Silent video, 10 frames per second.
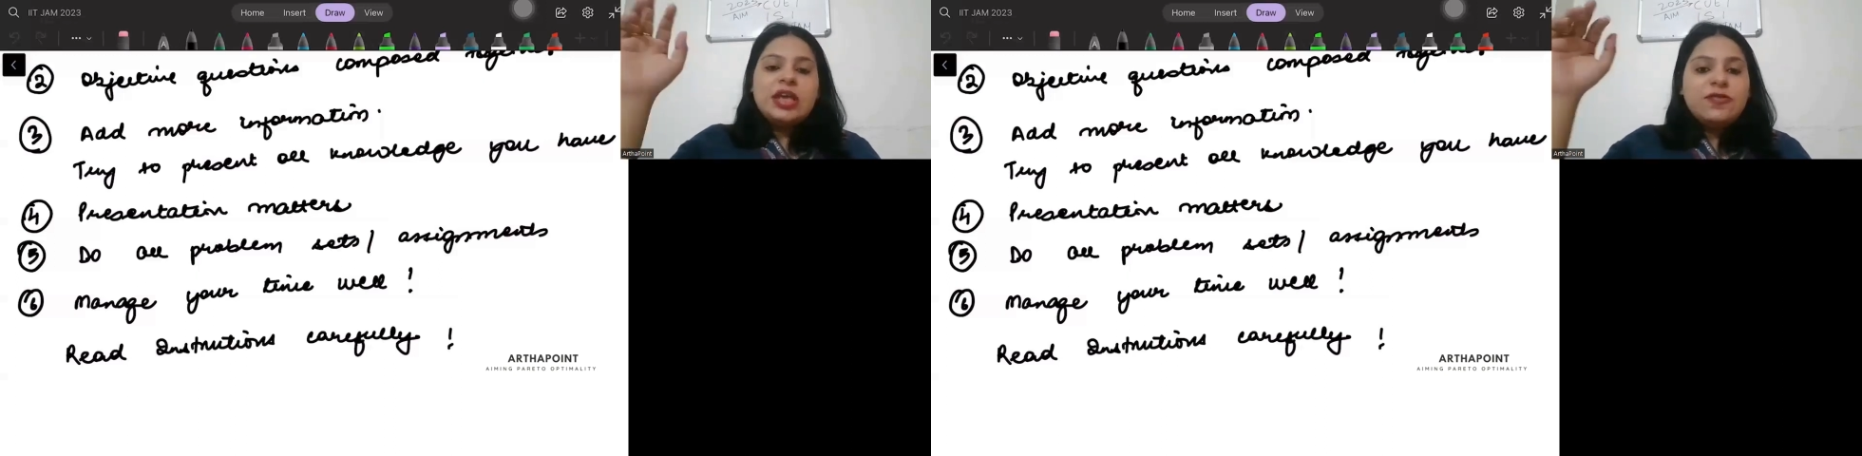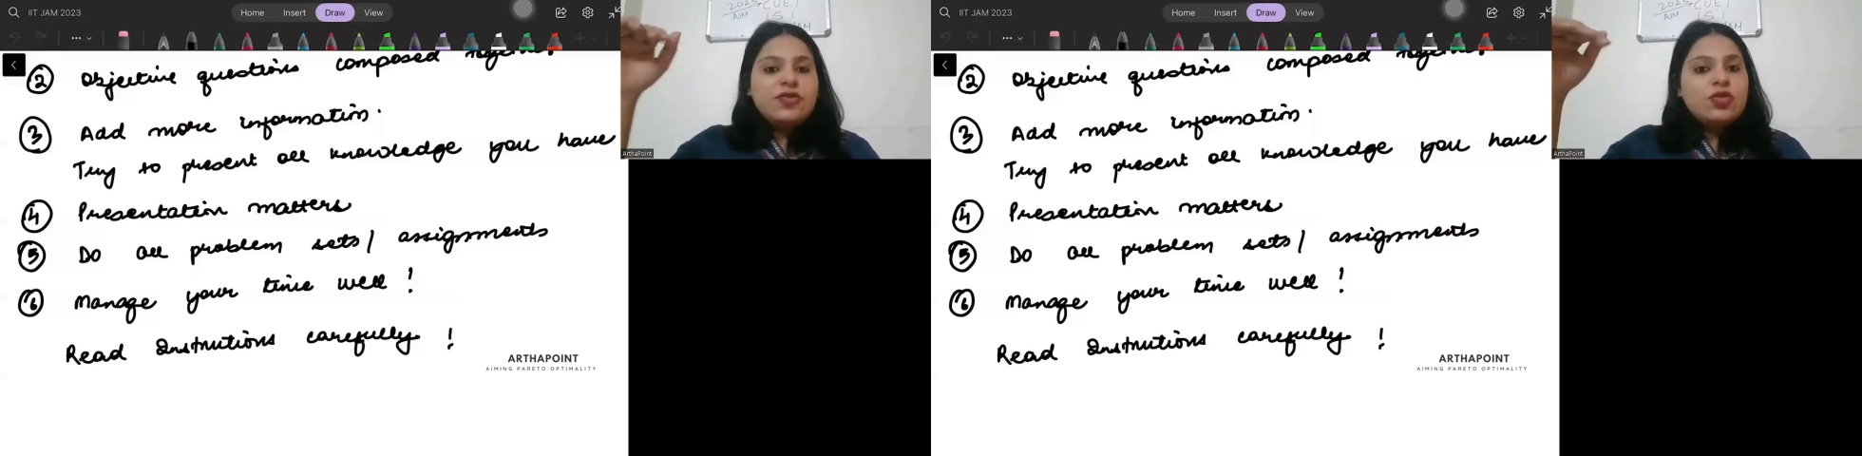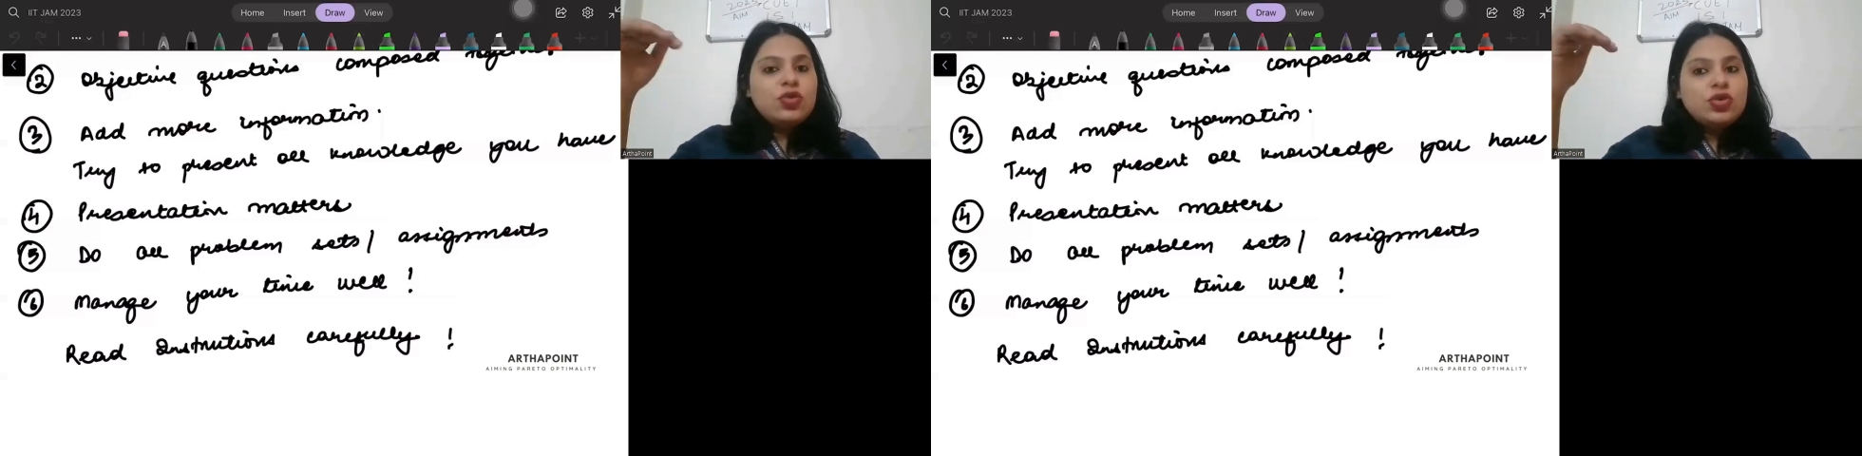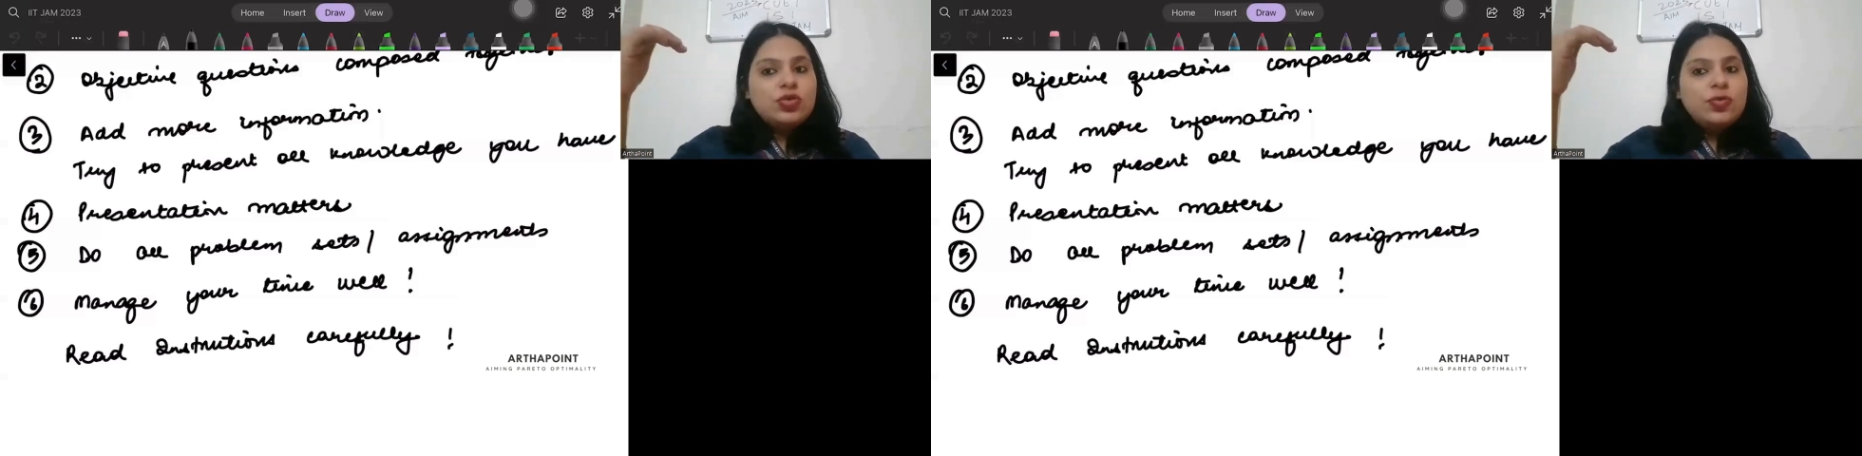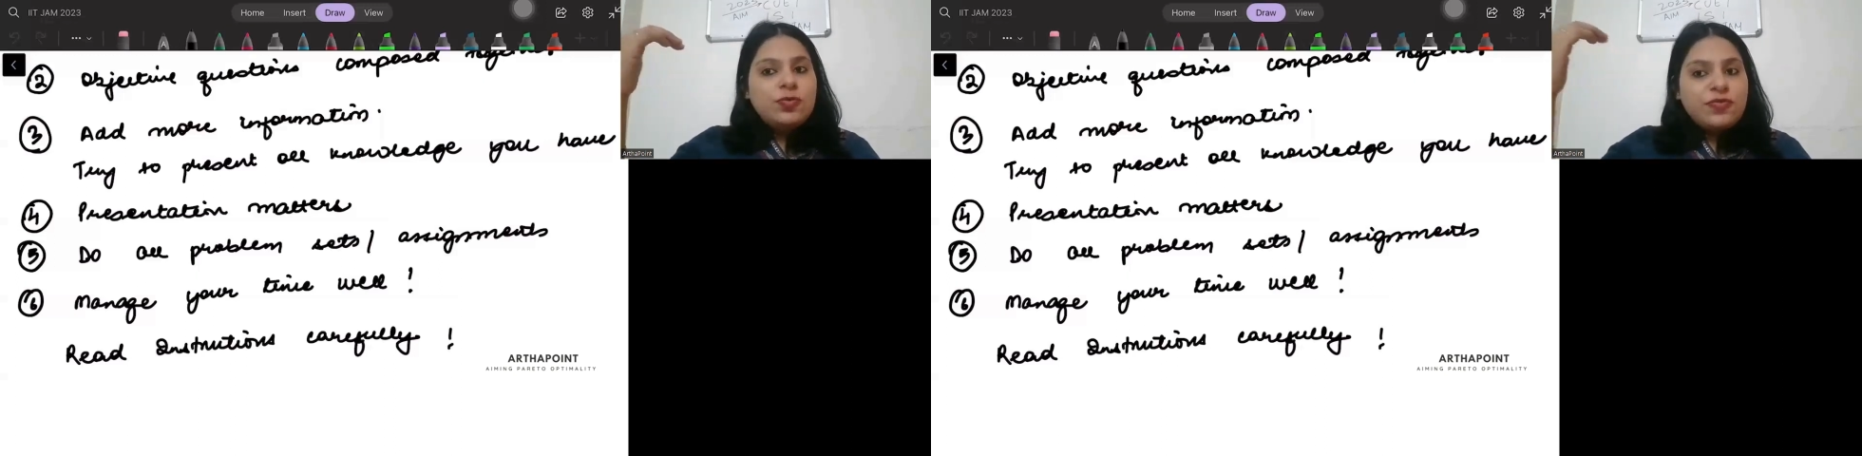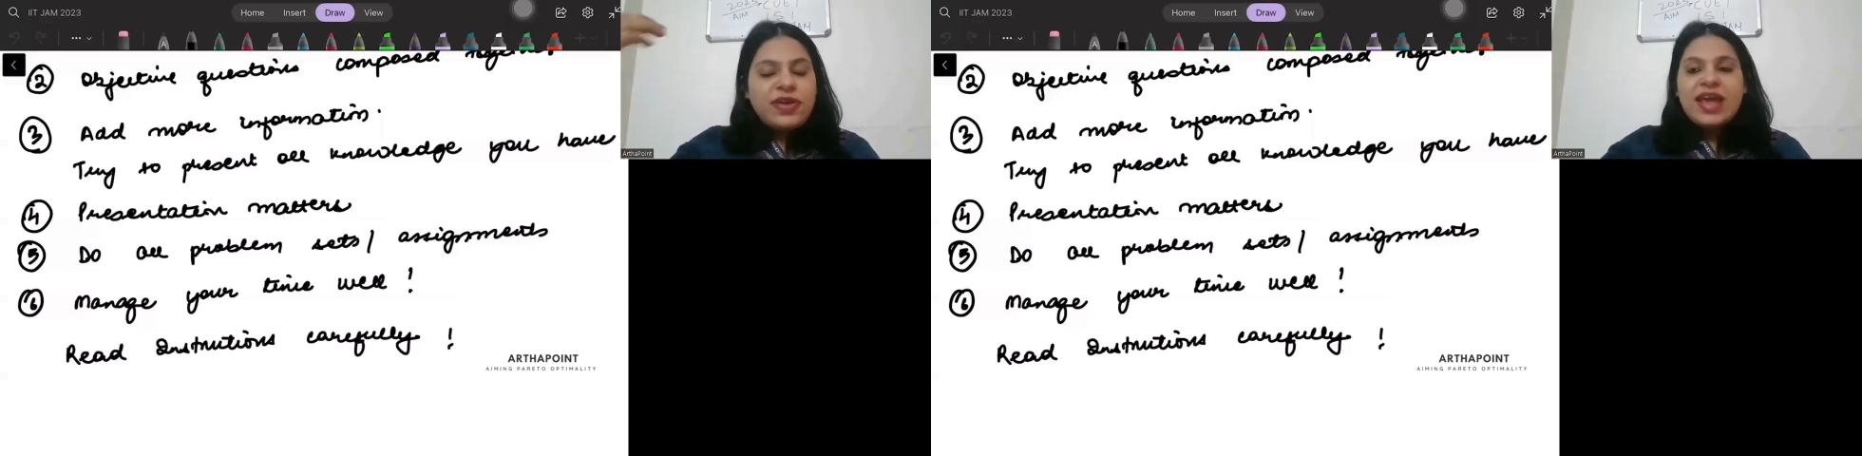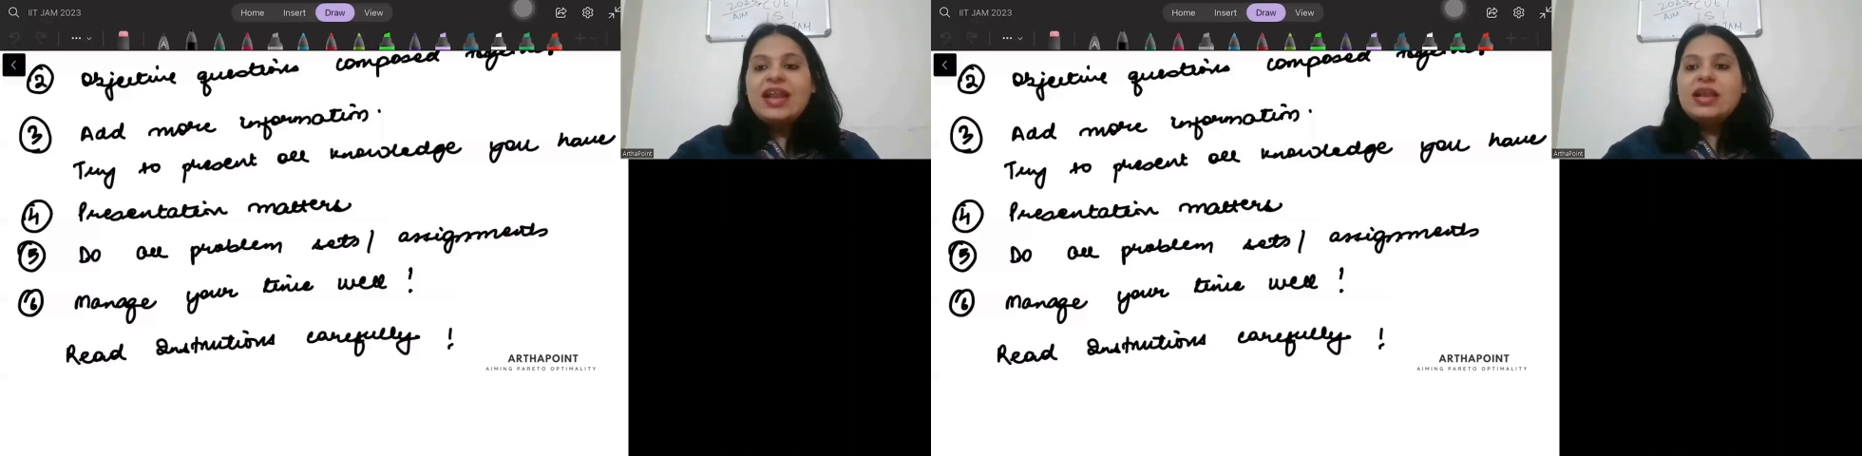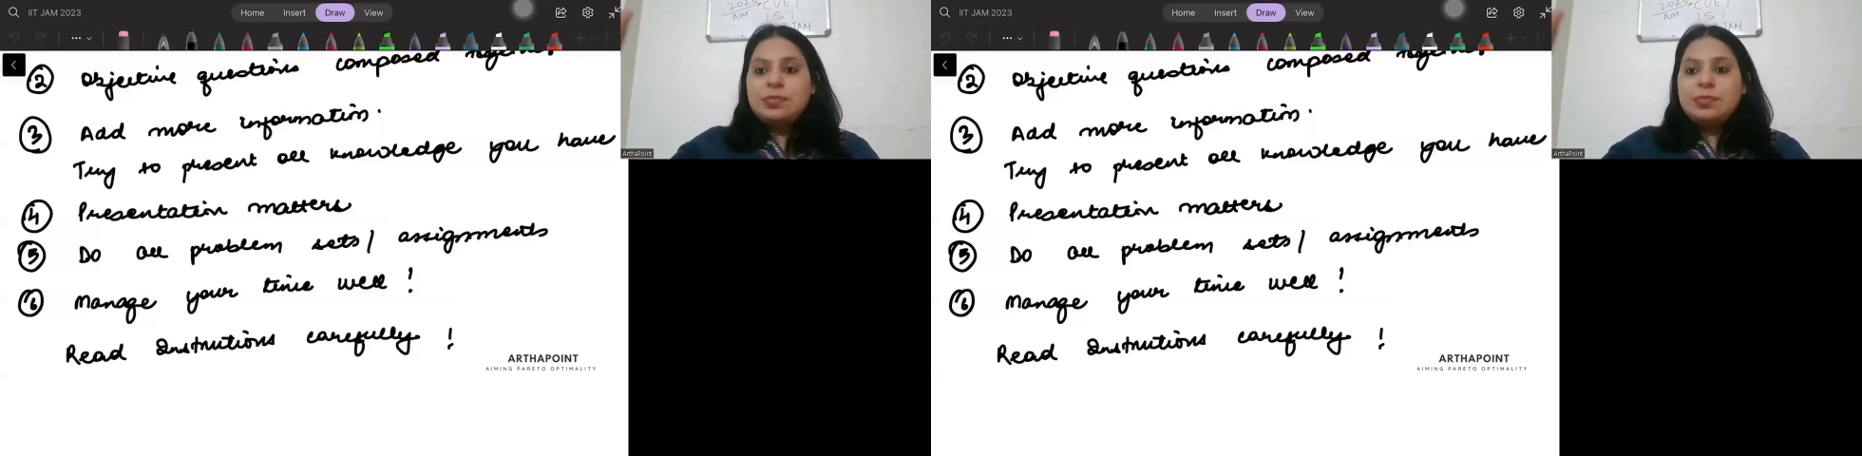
If you fail